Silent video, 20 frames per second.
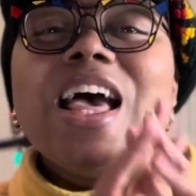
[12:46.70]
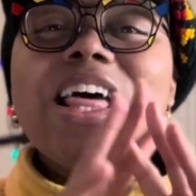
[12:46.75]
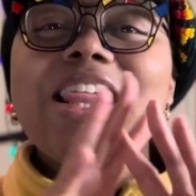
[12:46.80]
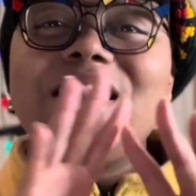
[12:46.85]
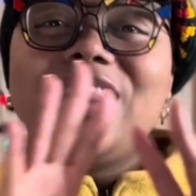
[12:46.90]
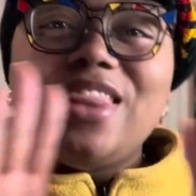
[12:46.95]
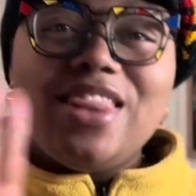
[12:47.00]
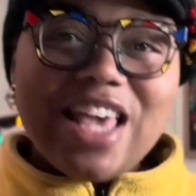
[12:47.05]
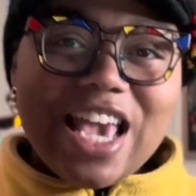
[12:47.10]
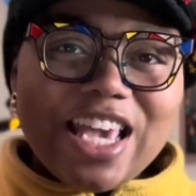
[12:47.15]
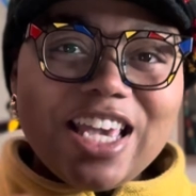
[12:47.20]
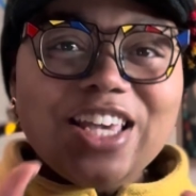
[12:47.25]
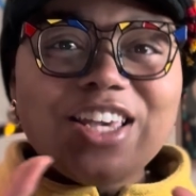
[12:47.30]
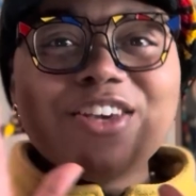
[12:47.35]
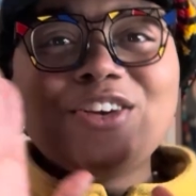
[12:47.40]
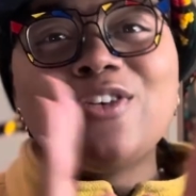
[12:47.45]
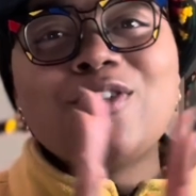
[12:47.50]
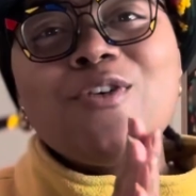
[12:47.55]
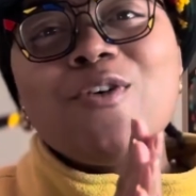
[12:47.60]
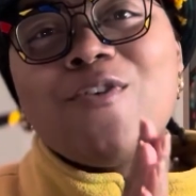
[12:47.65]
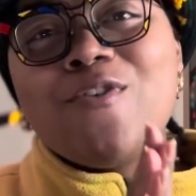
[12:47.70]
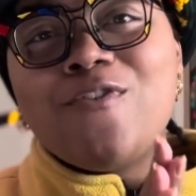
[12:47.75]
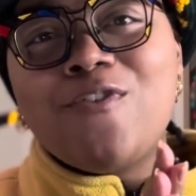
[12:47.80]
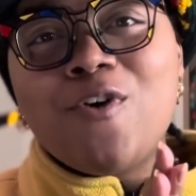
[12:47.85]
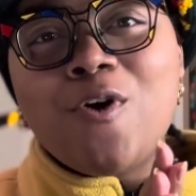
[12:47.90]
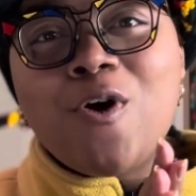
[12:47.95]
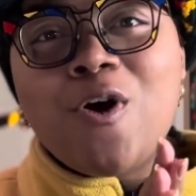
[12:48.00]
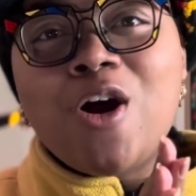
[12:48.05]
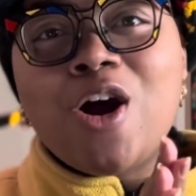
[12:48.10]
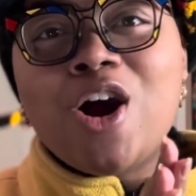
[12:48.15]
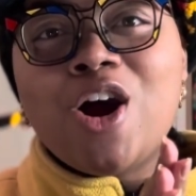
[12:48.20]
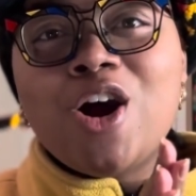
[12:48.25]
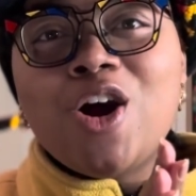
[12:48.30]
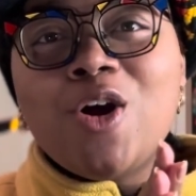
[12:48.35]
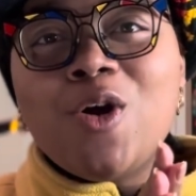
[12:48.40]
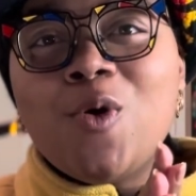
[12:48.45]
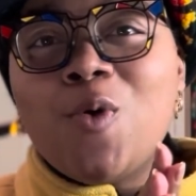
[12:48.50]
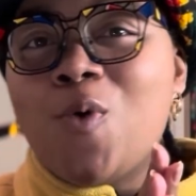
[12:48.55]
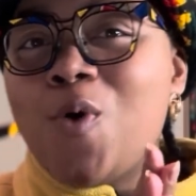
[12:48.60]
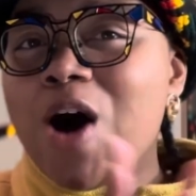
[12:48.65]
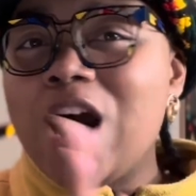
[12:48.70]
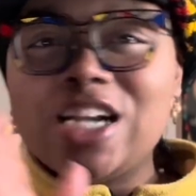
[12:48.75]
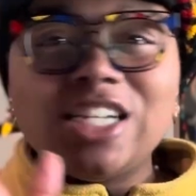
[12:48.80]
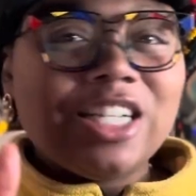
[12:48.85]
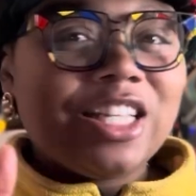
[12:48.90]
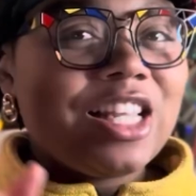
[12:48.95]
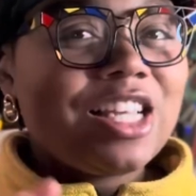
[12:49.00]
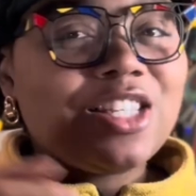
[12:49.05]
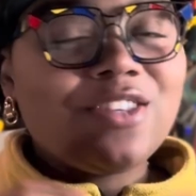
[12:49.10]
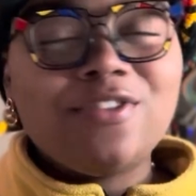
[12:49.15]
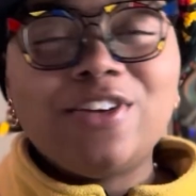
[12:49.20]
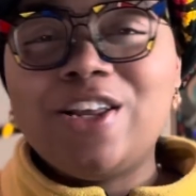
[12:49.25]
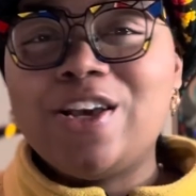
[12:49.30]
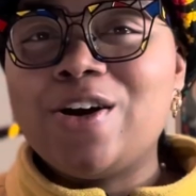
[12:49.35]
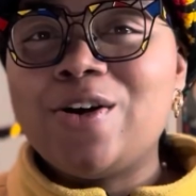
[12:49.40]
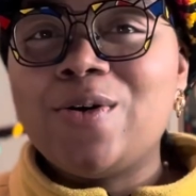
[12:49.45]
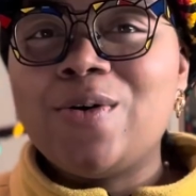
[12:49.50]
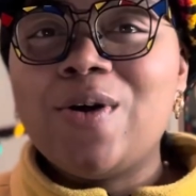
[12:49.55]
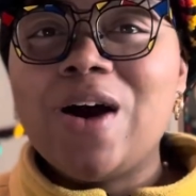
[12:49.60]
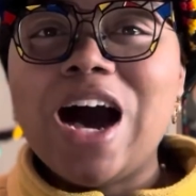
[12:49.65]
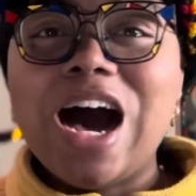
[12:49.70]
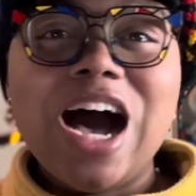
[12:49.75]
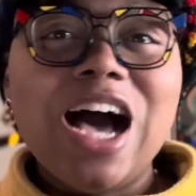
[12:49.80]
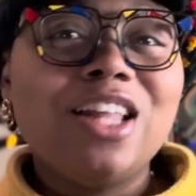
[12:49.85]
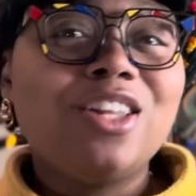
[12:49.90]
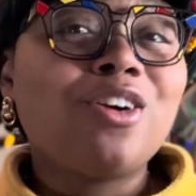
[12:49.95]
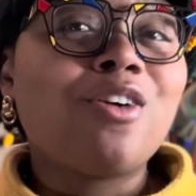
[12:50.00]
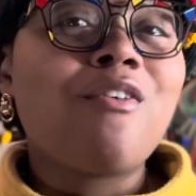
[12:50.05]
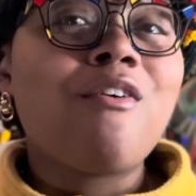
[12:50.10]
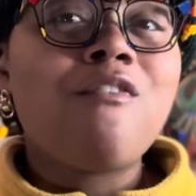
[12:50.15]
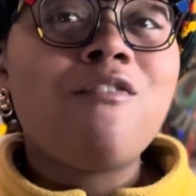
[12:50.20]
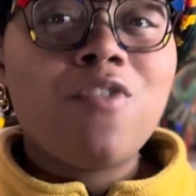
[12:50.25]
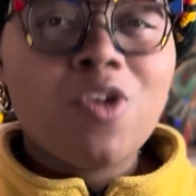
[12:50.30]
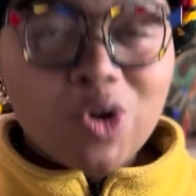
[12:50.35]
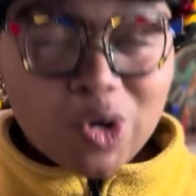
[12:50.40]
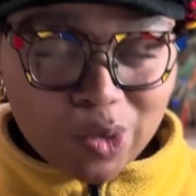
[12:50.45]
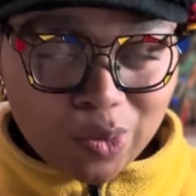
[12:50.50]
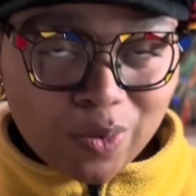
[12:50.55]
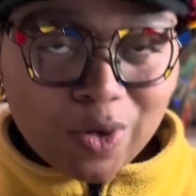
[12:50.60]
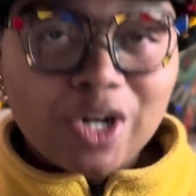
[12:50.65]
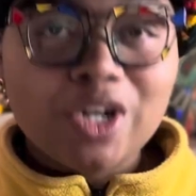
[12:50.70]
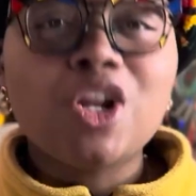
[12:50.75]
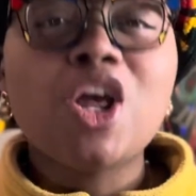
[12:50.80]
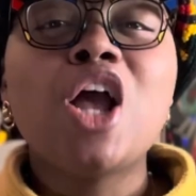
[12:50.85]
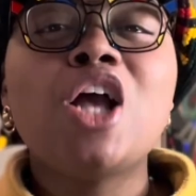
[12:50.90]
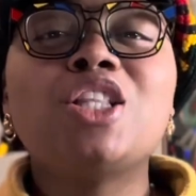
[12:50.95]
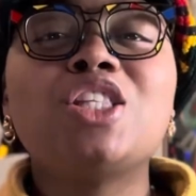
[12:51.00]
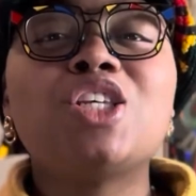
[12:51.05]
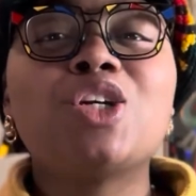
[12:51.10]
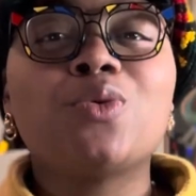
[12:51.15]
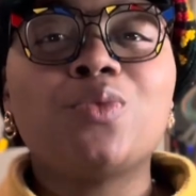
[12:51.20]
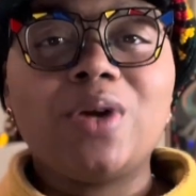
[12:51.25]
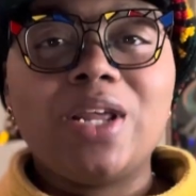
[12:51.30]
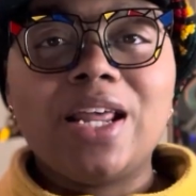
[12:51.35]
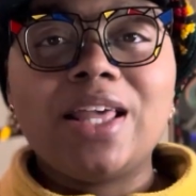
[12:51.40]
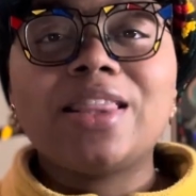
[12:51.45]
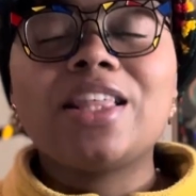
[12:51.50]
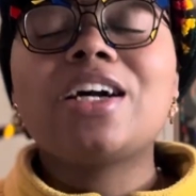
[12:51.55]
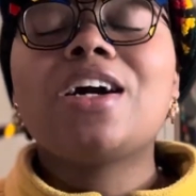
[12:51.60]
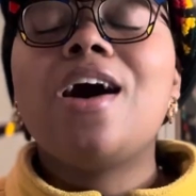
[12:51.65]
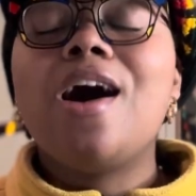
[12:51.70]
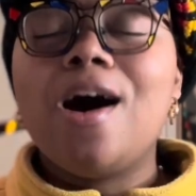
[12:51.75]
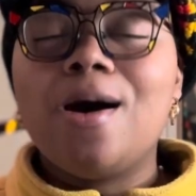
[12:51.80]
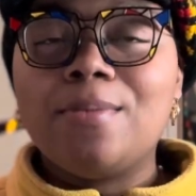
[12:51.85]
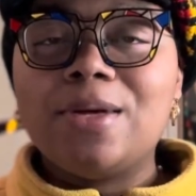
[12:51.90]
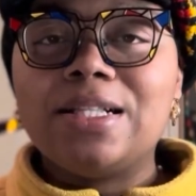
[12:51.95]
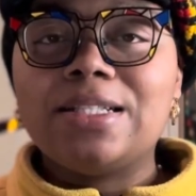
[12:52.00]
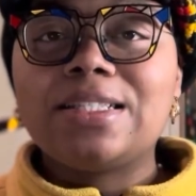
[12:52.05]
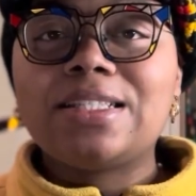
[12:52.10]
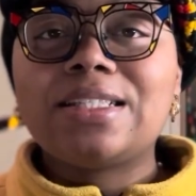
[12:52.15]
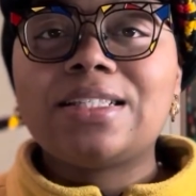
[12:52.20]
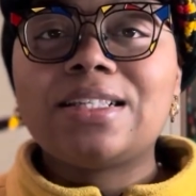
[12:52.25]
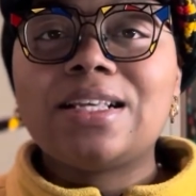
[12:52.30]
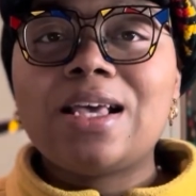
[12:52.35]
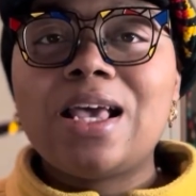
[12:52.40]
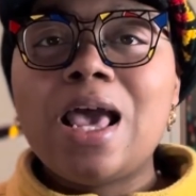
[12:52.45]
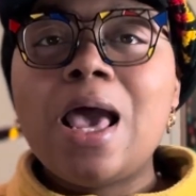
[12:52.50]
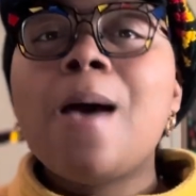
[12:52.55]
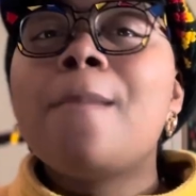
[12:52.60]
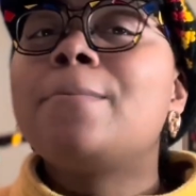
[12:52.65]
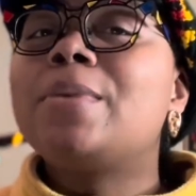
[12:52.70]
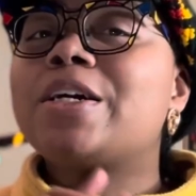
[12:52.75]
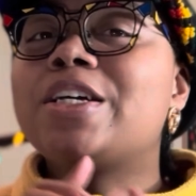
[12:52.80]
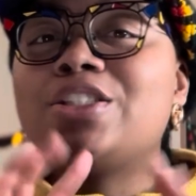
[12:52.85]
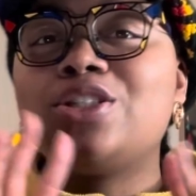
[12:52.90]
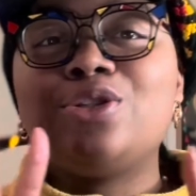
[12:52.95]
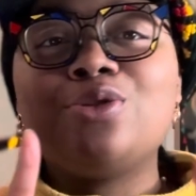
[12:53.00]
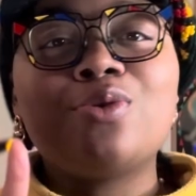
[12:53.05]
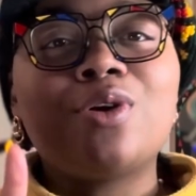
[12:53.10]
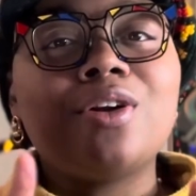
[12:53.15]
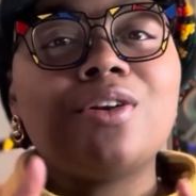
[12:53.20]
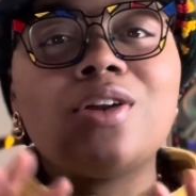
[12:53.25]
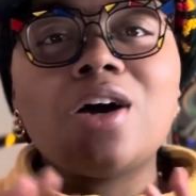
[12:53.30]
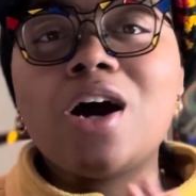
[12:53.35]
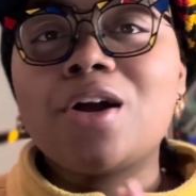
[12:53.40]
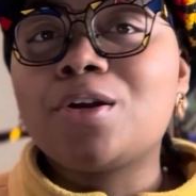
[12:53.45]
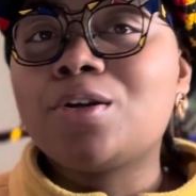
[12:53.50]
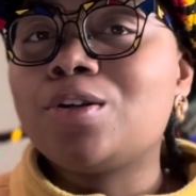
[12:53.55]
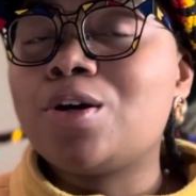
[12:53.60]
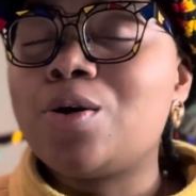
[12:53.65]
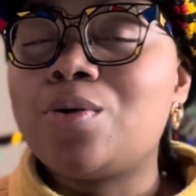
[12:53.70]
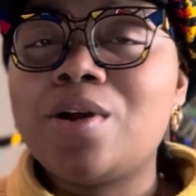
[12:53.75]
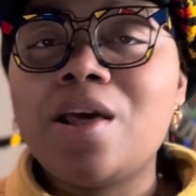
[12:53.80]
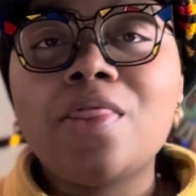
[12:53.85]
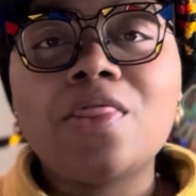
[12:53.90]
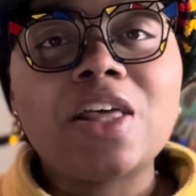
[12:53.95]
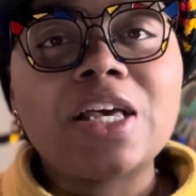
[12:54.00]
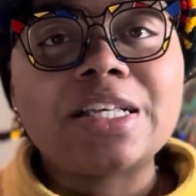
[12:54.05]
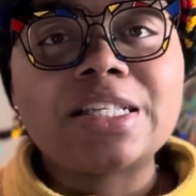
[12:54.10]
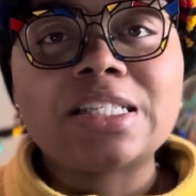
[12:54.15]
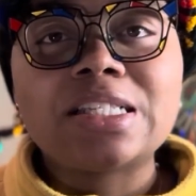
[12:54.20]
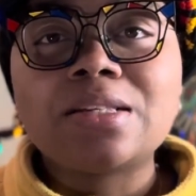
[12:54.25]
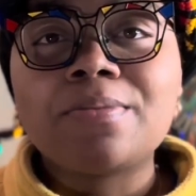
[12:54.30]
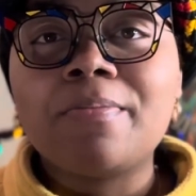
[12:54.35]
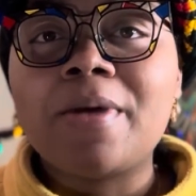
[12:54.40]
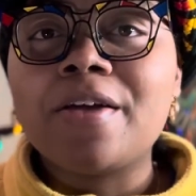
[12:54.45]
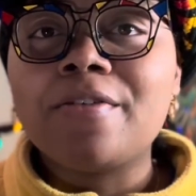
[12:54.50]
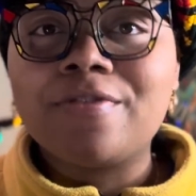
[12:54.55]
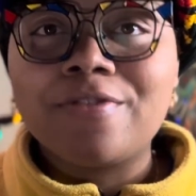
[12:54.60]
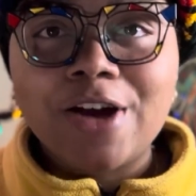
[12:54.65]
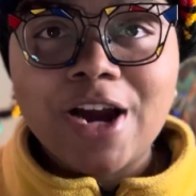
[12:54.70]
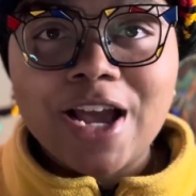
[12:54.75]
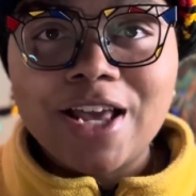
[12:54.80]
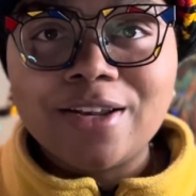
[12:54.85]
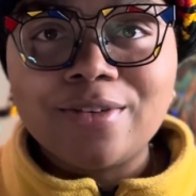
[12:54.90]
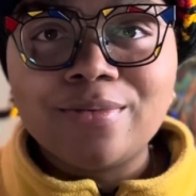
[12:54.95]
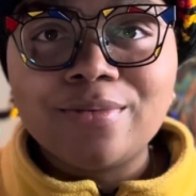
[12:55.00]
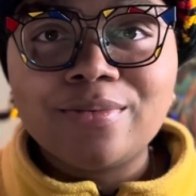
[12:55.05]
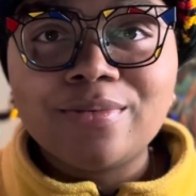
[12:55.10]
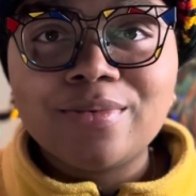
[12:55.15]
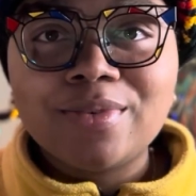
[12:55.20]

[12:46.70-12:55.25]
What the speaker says: thank you for watching this video. I look forward to reading the comments because you are not alone in this, my friend.